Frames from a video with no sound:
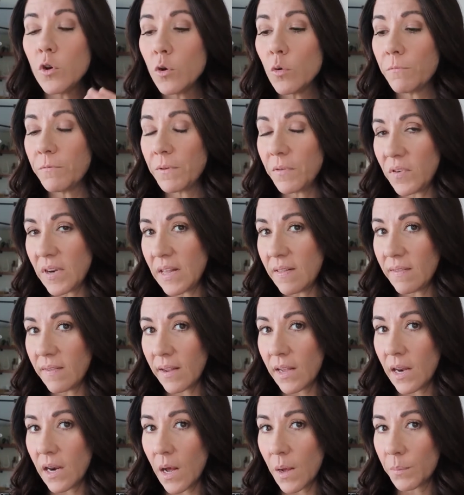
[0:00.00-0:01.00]
do a
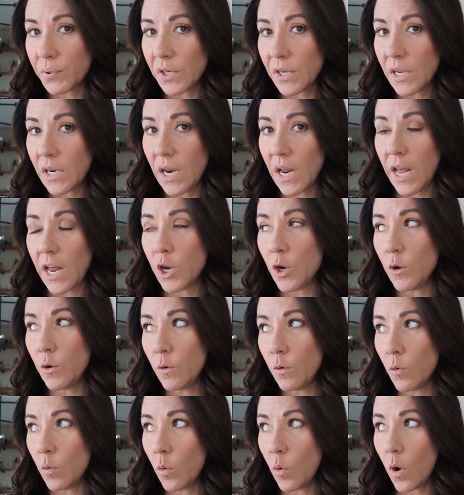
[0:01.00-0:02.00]
15-second option and
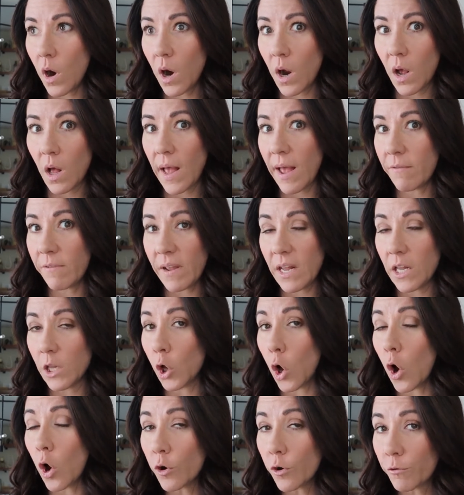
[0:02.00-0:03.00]
you have a
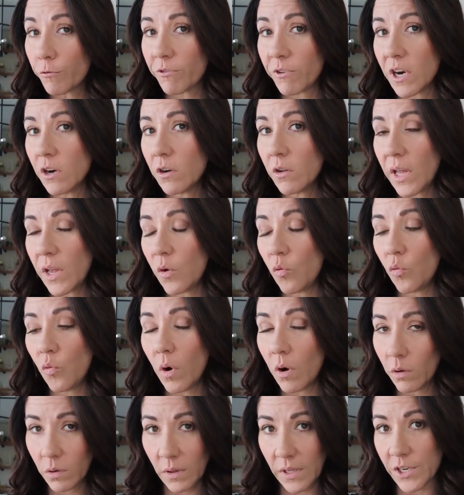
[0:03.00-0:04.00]
longer reel, it
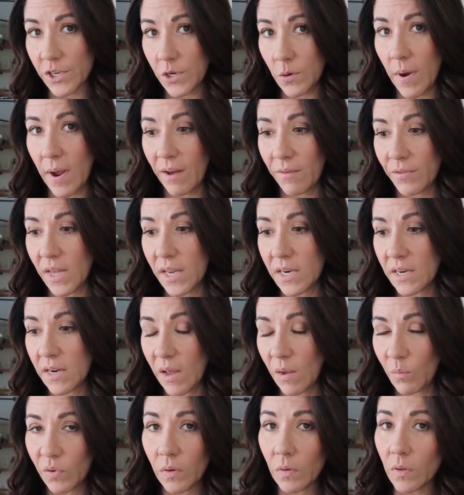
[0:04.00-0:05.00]
won't let you have that
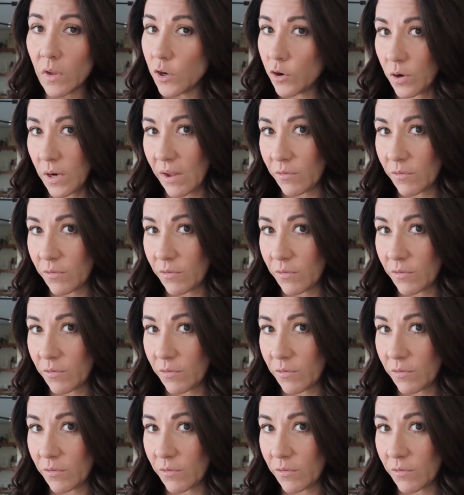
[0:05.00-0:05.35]
time. So then you're gonna